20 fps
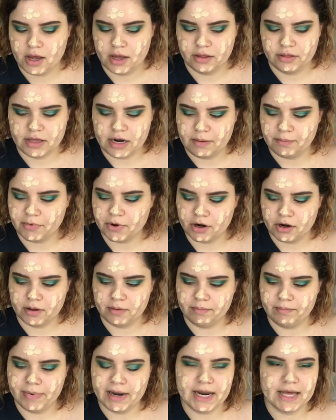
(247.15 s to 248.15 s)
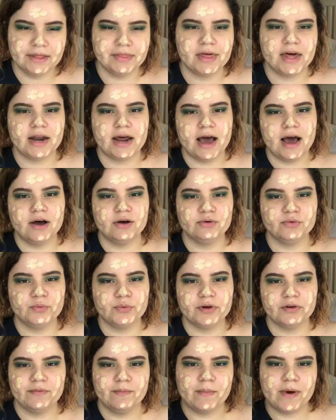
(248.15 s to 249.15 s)
Then I'm going to blend that out
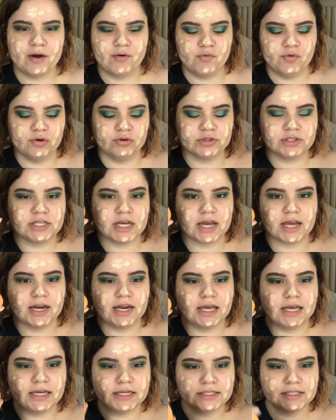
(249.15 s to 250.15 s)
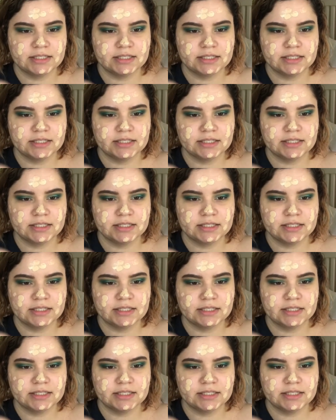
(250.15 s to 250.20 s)
with my Real Technique